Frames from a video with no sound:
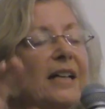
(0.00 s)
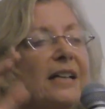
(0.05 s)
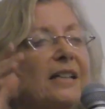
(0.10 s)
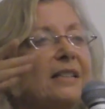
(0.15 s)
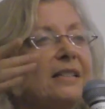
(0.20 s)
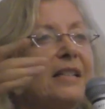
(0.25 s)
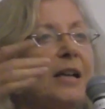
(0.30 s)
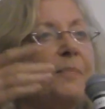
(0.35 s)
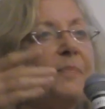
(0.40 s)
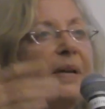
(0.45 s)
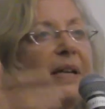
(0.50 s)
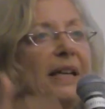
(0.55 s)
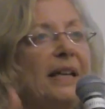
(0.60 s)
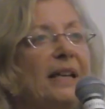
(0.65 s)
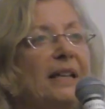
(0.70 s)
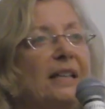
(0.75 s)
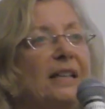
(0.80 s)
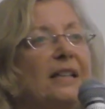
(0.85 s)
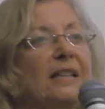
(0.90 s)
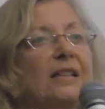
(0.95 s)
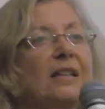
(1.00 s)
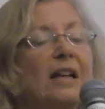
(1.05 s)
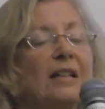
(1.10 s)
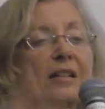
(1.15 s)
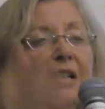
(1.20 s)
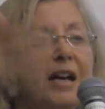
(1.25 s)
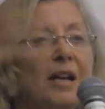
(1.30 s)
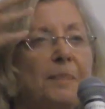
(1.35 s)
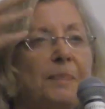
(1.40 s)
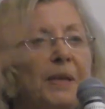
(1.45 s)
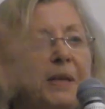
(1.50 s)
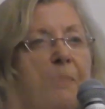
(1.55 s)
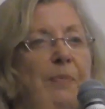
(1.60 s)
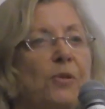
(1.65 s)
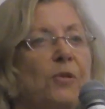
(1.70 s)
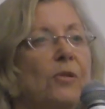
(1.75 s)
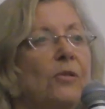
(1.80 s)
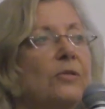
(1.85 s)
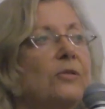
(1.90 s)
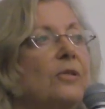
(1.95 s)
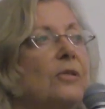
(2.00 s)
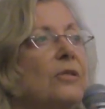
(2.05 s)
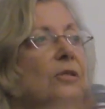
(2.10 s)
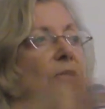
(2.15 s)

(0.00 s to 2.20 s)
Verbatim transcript: somebody, a lot of people